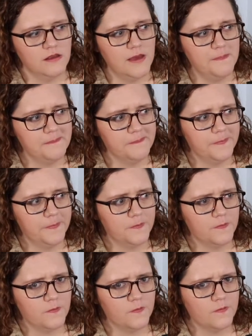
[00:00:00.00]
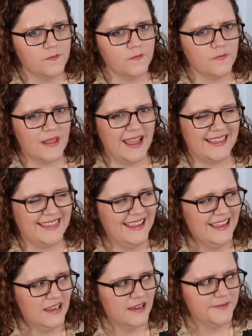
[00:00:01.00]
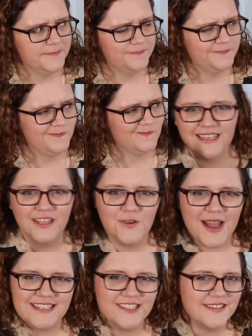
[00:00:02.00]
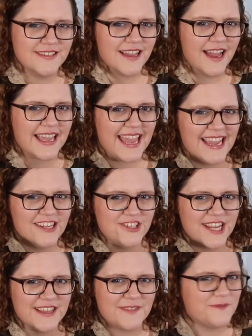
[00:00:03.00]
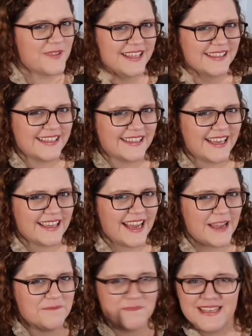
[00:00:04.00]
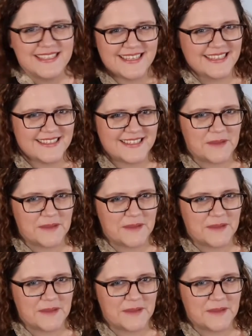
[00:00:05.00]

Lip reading: Yep. I think, you know, I can't shake the feeling like I'm missing